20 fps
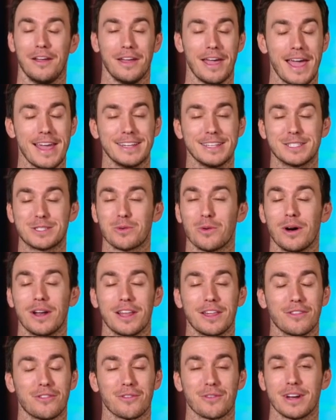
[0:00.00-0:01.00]
and
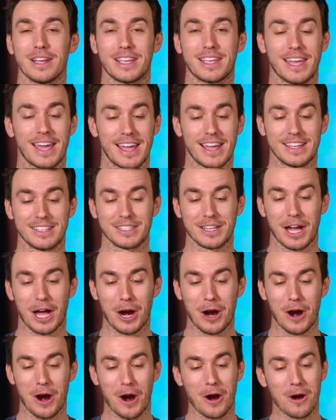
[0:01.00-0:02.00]
23 Ks.
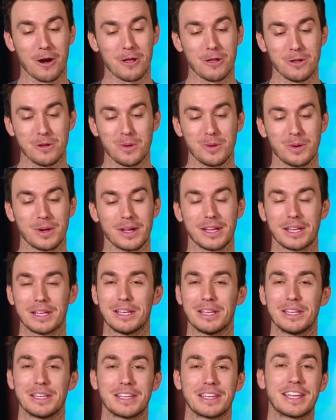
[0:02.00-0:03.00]
Are, are you
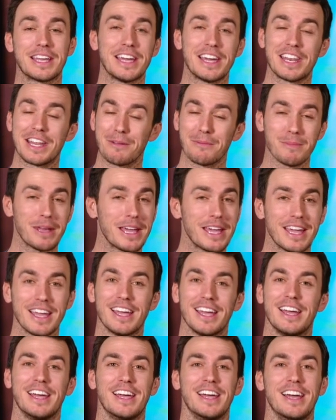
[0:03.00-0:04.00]
kidding me?
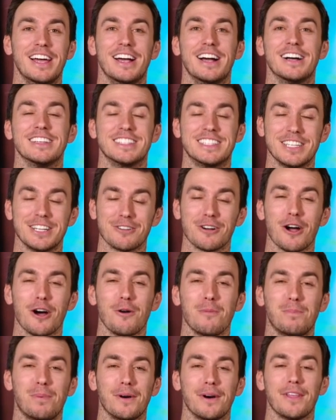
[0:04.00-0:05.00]

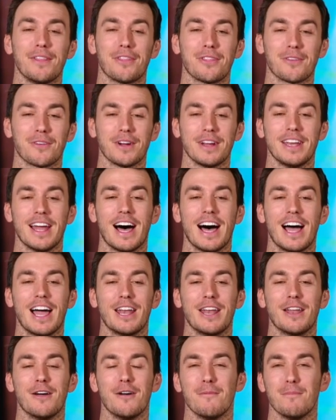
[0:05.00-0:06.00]

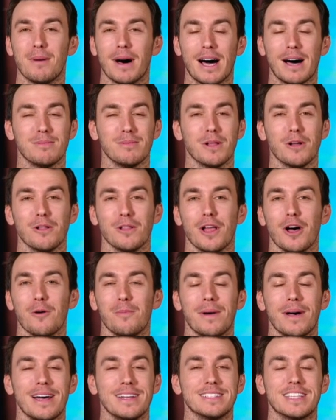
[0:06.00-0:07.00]
0.39, Pablo
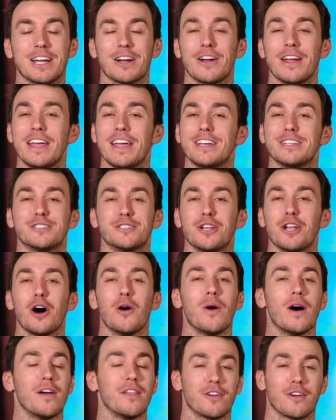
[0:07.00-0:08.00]
Lopez. There is no
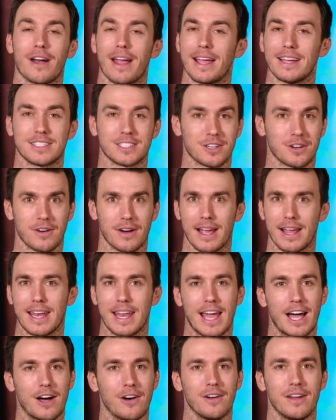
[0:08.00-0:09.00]
other answer right
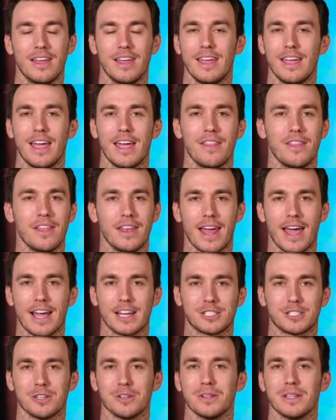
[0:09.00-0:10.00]
now in the
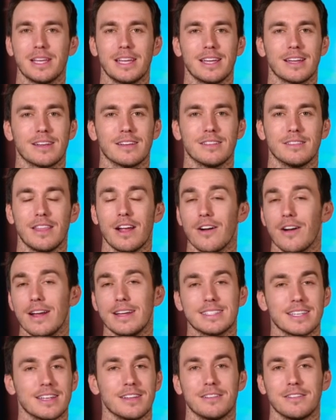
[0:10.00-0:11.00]
National League. There
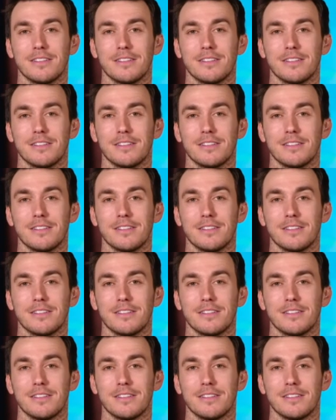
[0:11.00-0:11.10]
isn't.